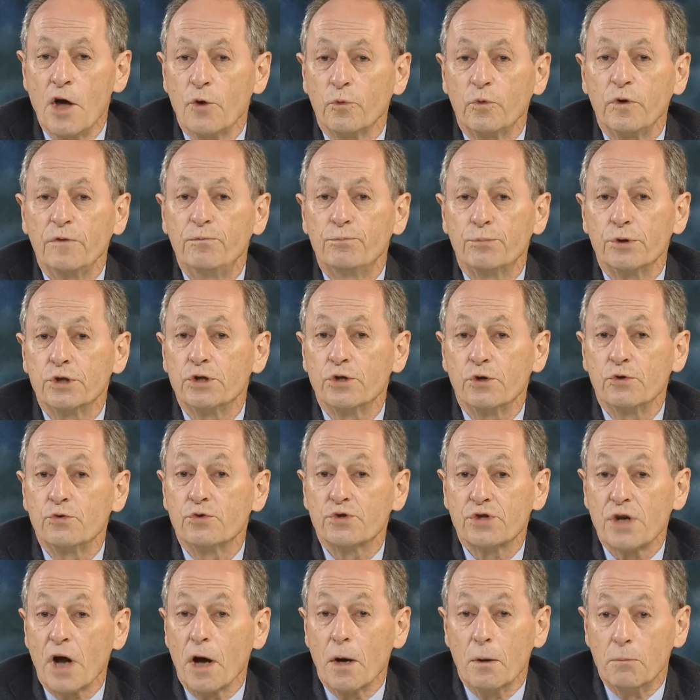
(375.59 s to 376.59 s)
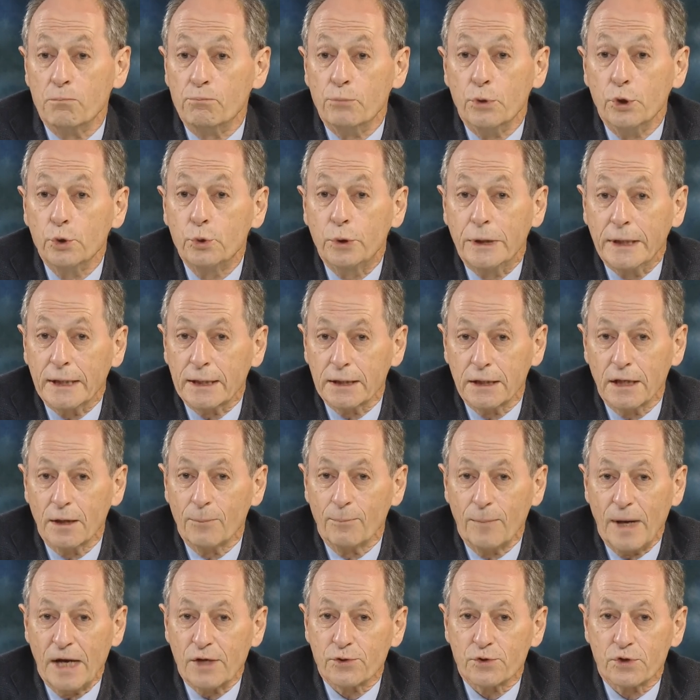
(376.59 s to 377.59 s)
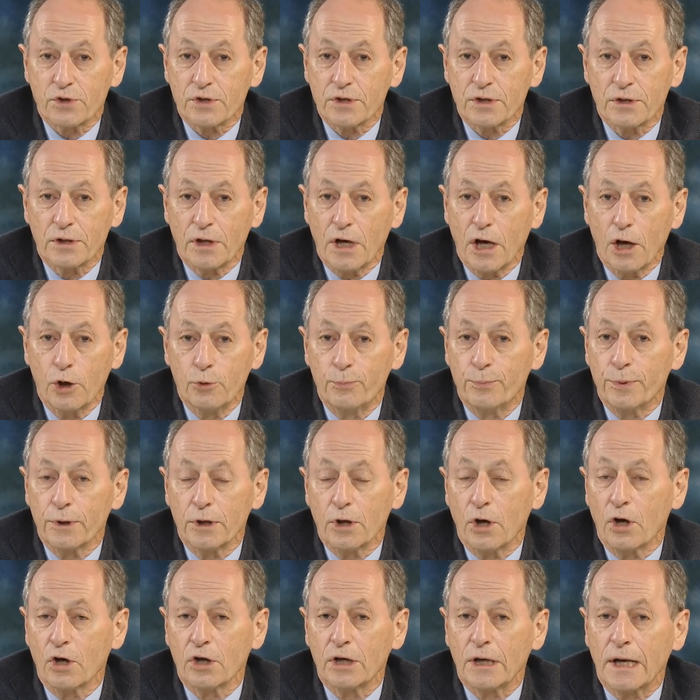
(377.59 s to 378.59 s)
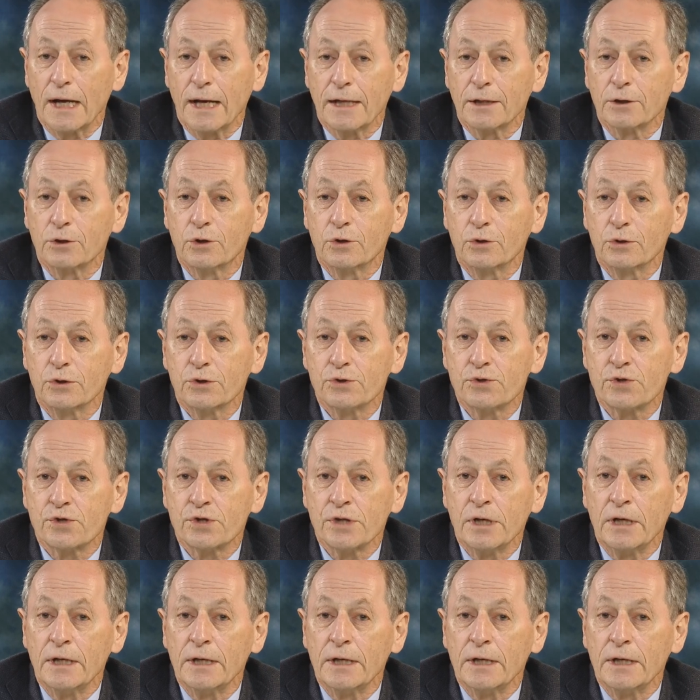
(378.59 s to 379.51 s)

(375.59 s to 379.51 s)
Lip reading: We've produced a MOOC, a mass open online course,